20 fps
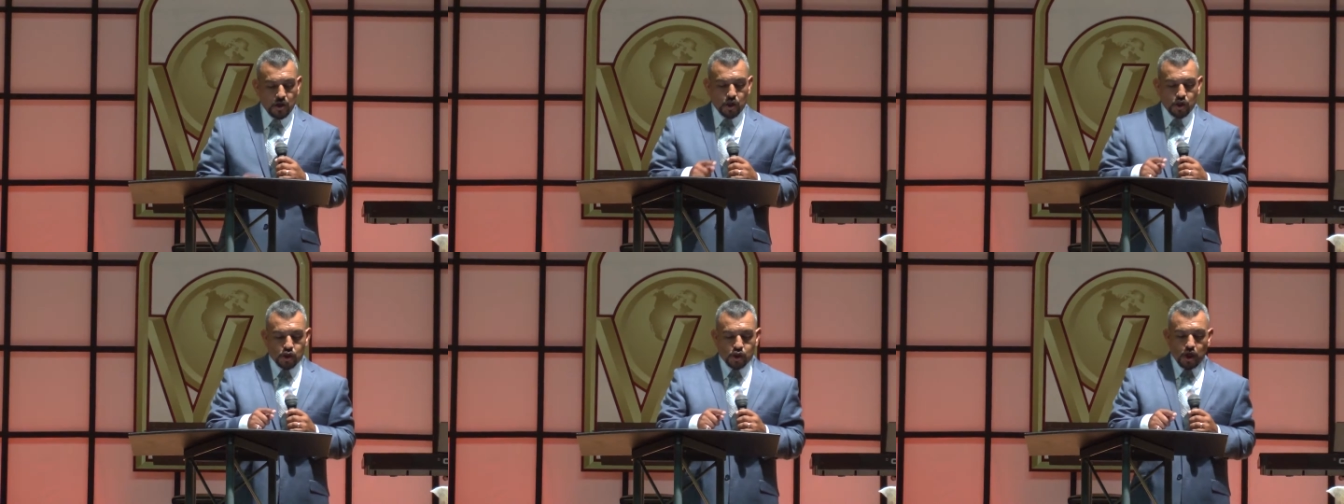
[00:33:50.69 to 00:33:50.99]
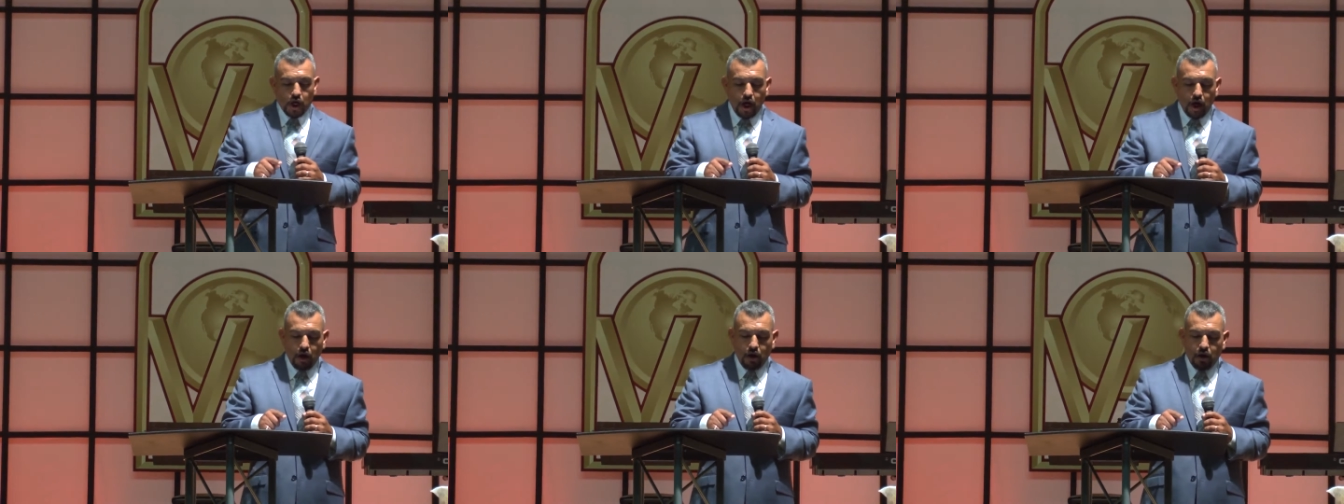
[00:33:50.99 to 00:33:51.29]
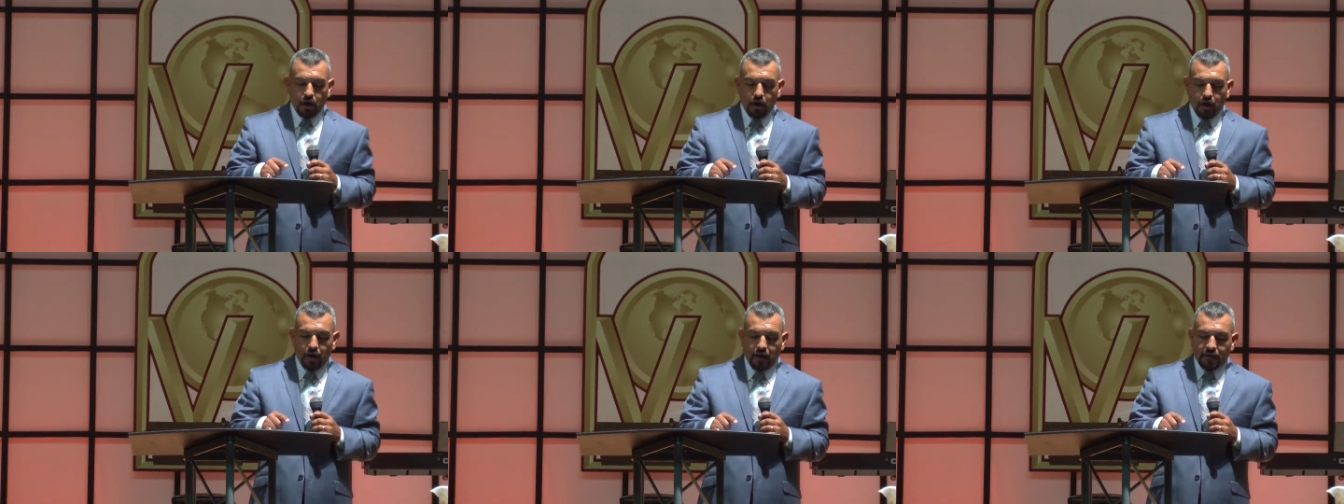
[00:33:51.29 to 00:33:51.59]
So,
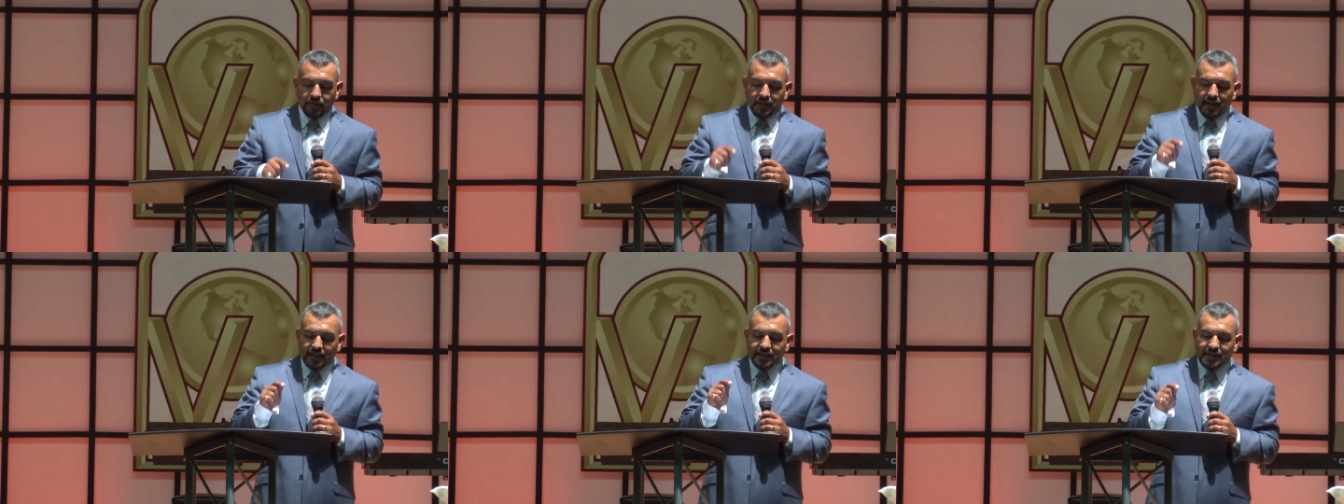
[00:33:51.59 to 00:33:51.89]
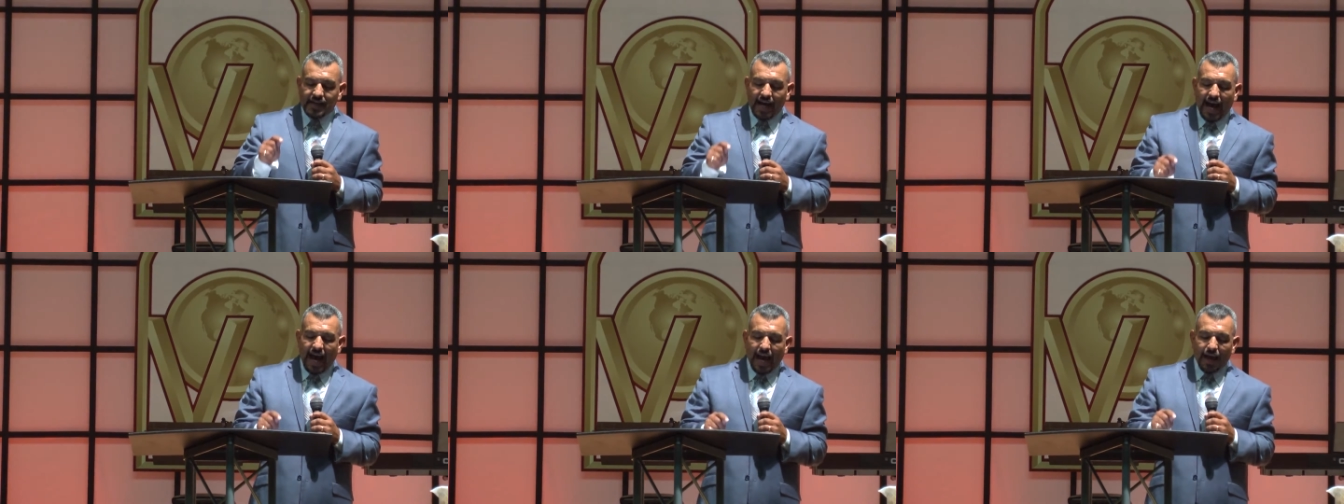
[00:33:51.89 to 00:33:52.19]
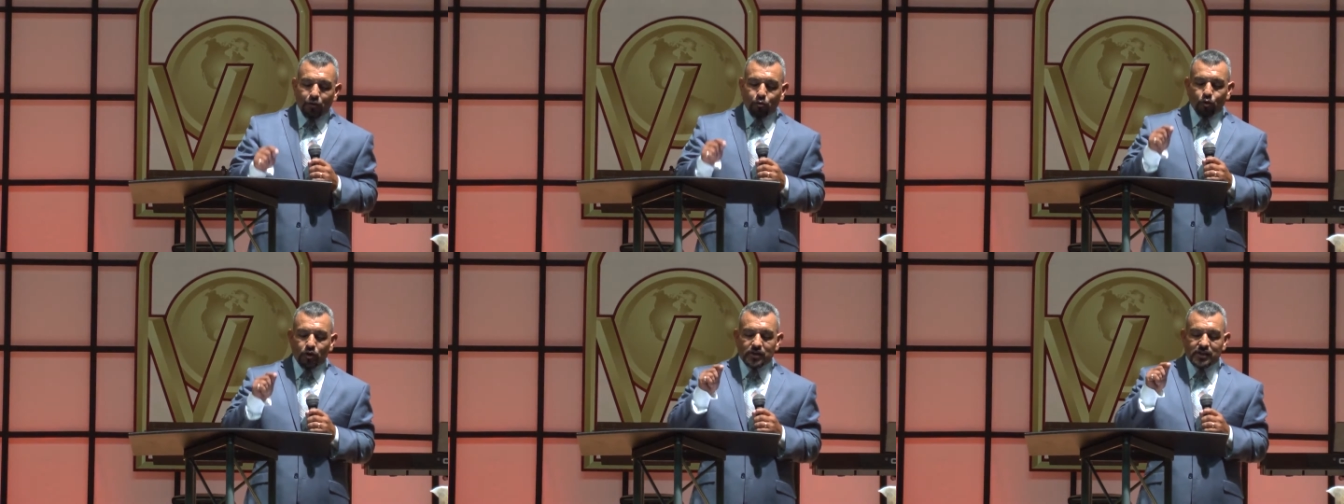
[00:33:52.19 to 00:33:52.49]
the
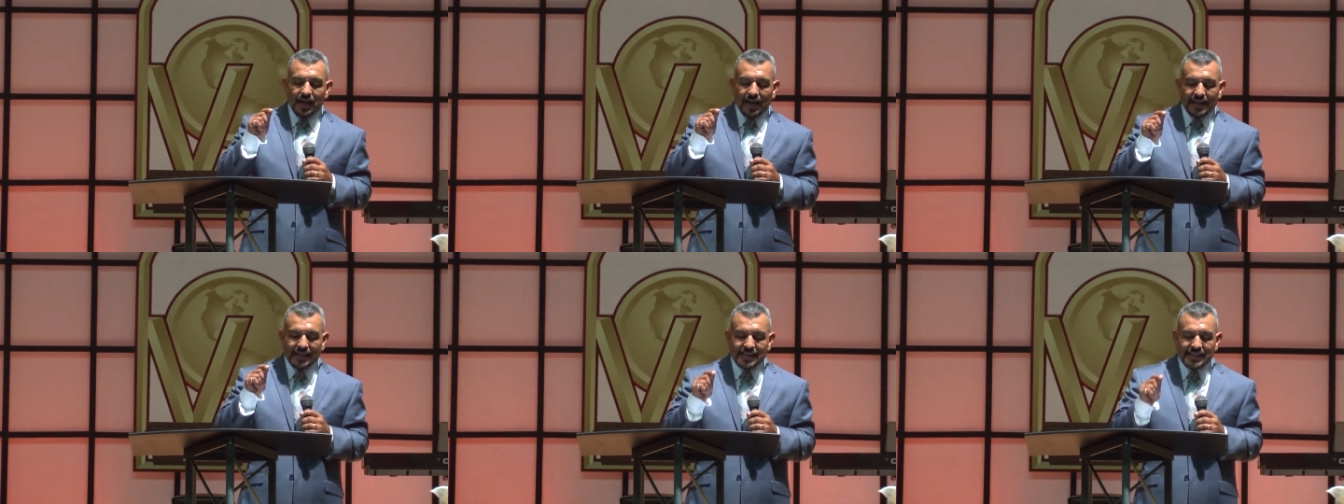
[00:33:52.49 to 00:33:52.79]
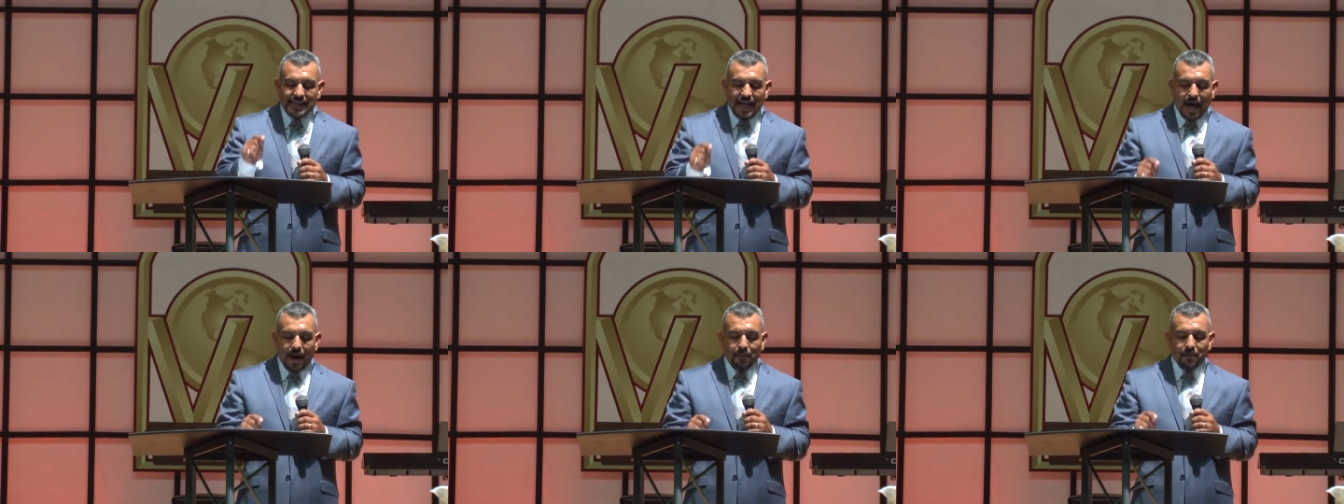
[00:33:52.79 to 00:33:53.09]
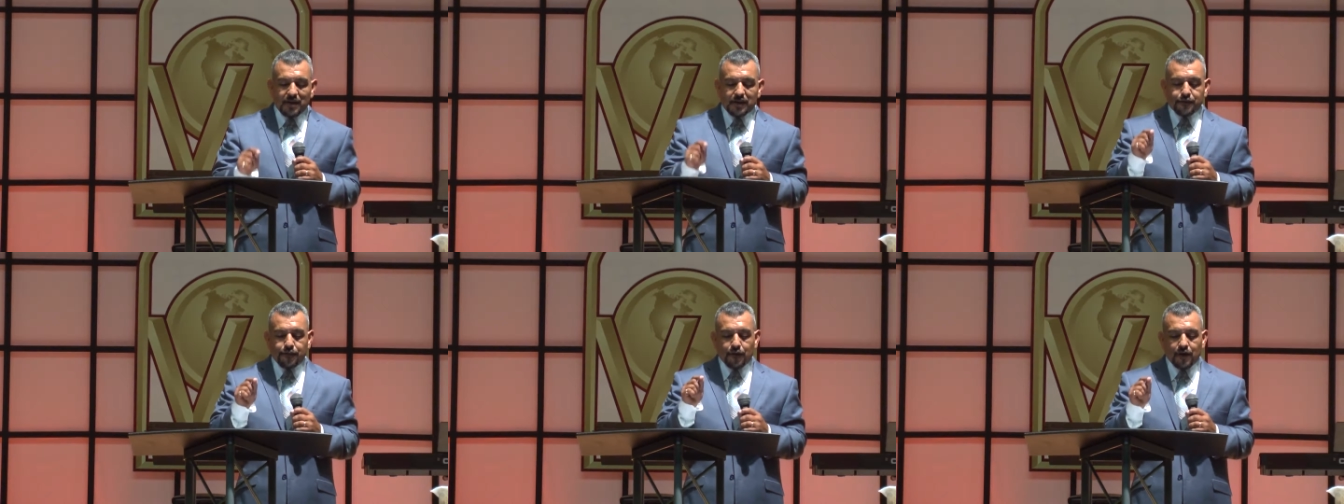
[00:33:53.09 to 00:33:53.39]
tithe was not established